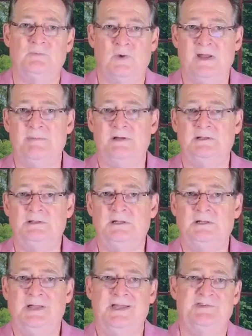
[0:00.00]
rhema.
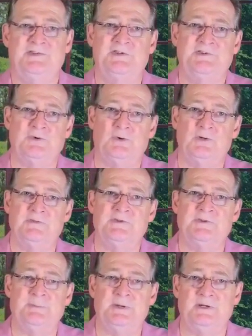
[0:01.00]
That's the sword of the
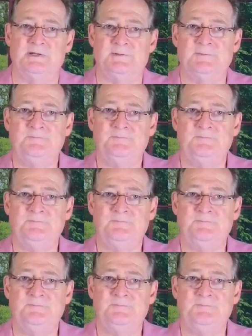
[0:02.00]
spirit.